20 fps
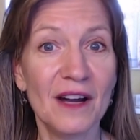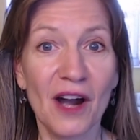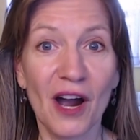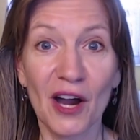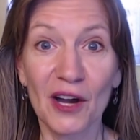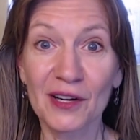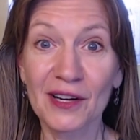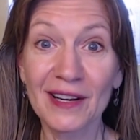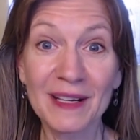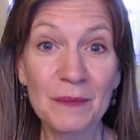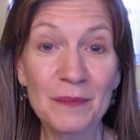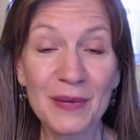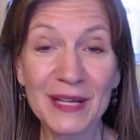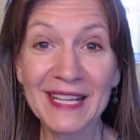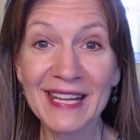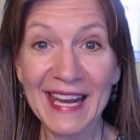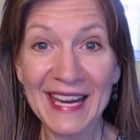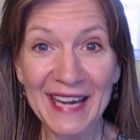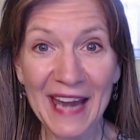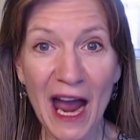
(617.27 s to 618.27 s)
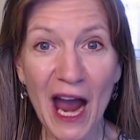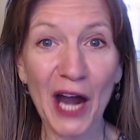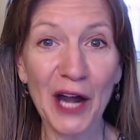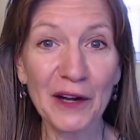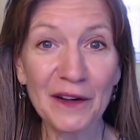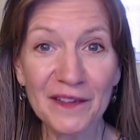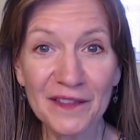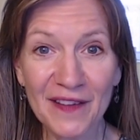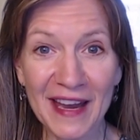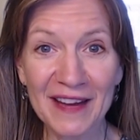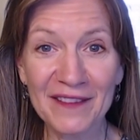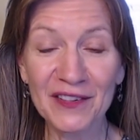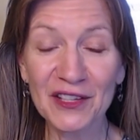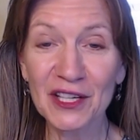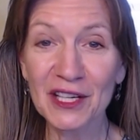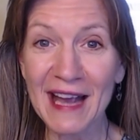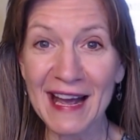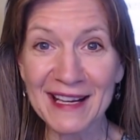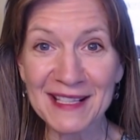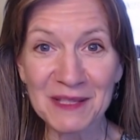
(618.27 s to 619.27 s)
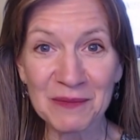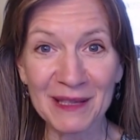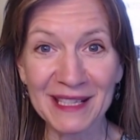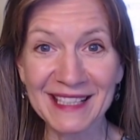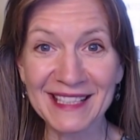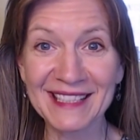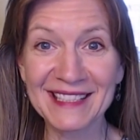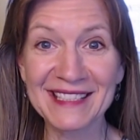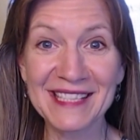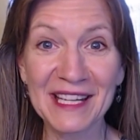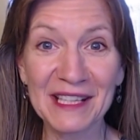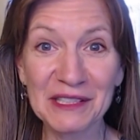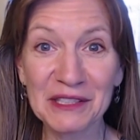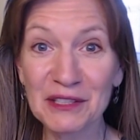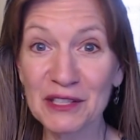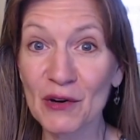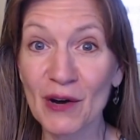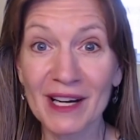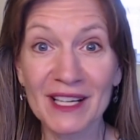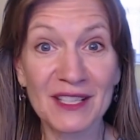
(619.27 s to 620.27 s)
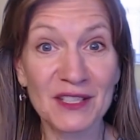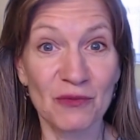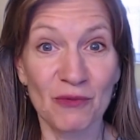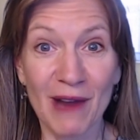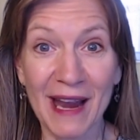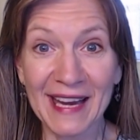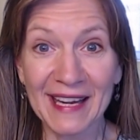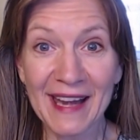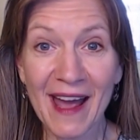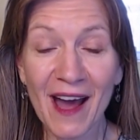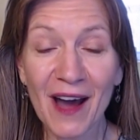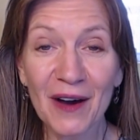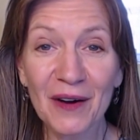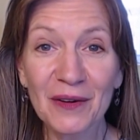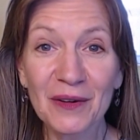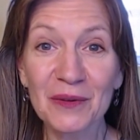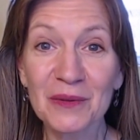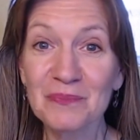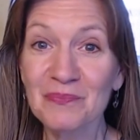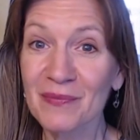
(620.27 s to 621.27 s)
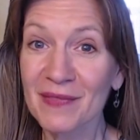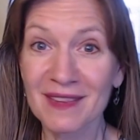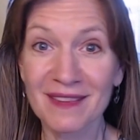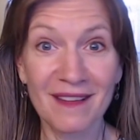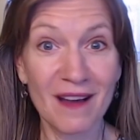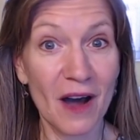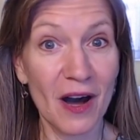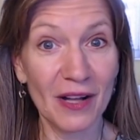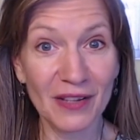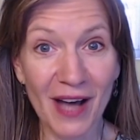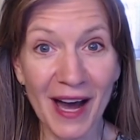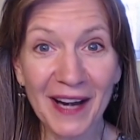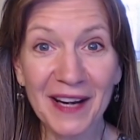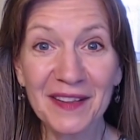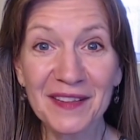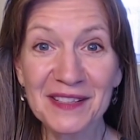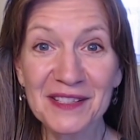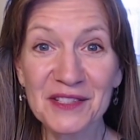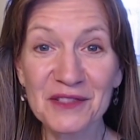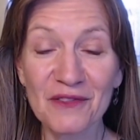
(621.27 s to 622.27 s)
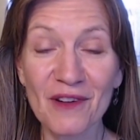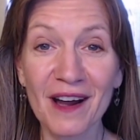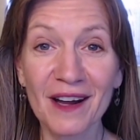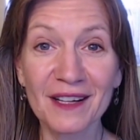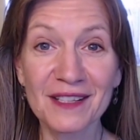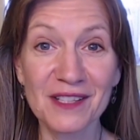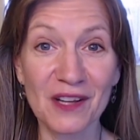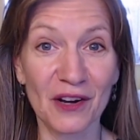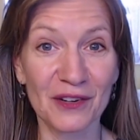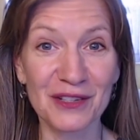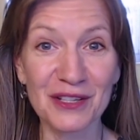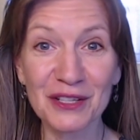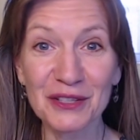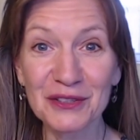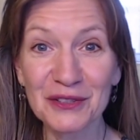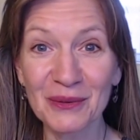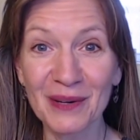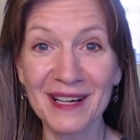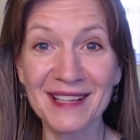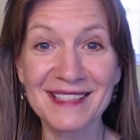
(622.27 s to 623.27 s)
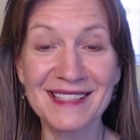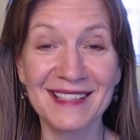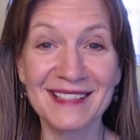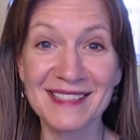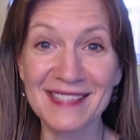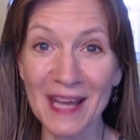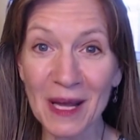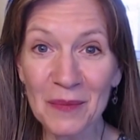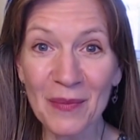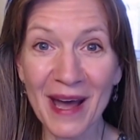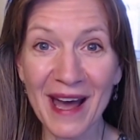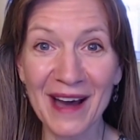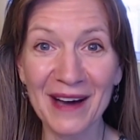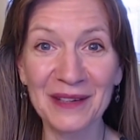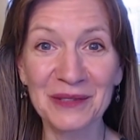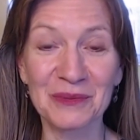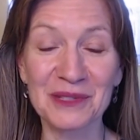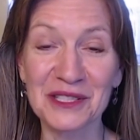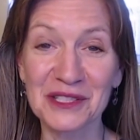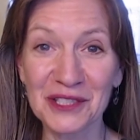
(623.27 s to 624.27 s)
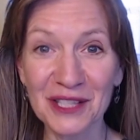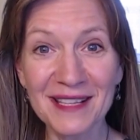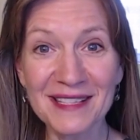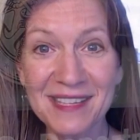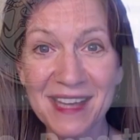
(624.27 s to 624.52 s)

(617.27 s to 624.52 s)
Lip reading: are going to be in our favor as we continue to go on, because right now, a lot of these drugs are new to us. Zepbound was just